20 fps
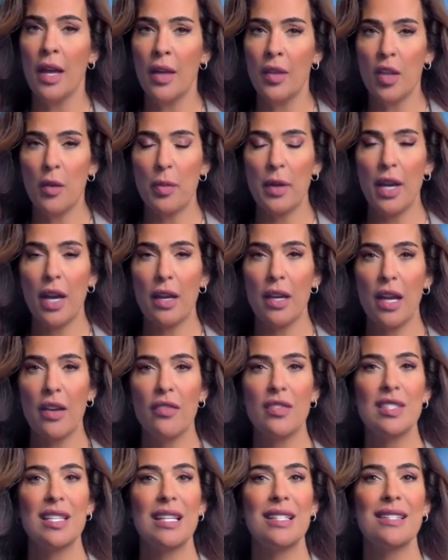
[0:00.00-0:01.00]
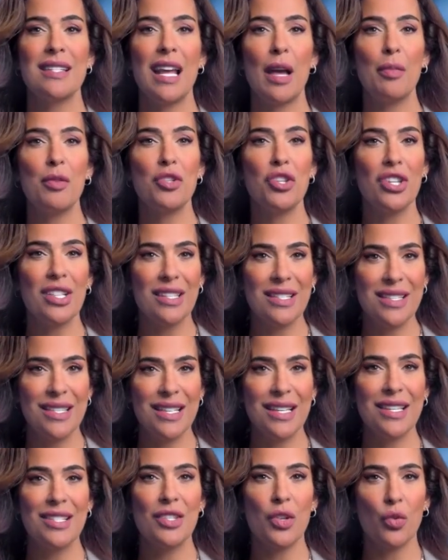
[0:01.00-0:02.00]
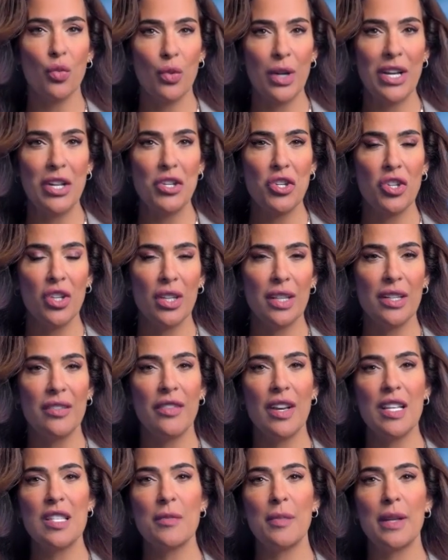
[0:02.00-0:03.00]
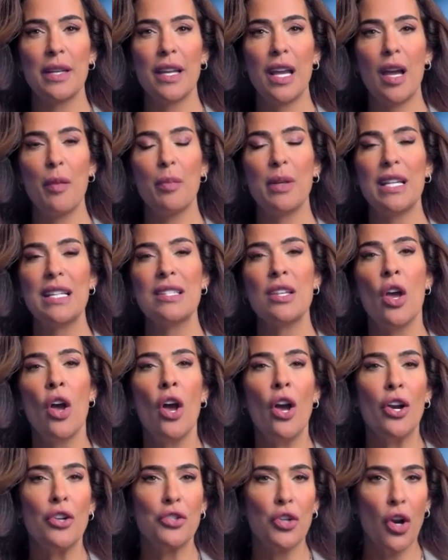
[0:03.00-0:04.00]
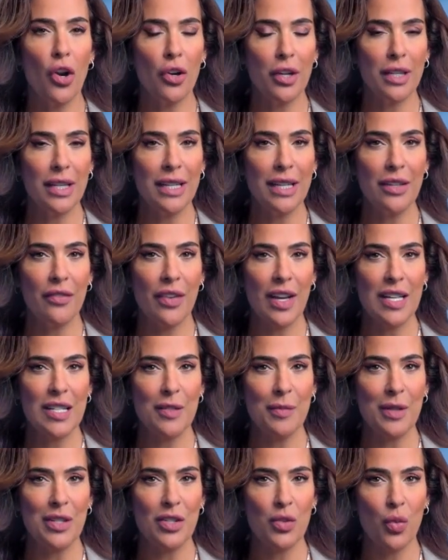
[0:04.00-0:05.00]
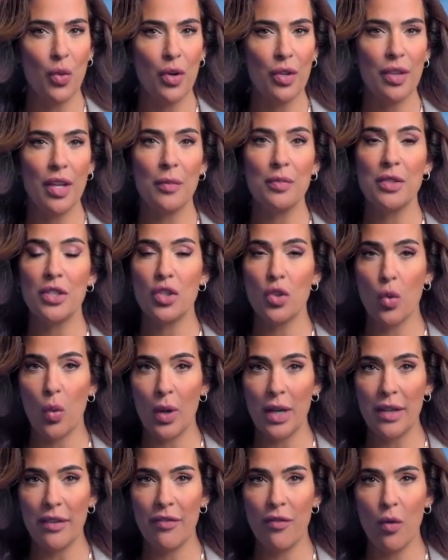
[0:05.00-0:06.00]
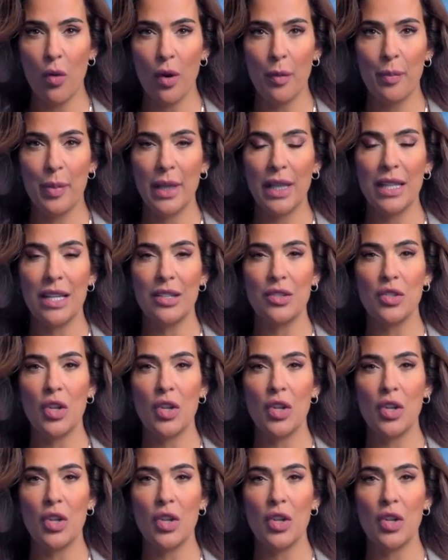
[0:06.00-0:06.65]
The PIF is establishing six regional investment companies, targeting investments worth up to $24 billion.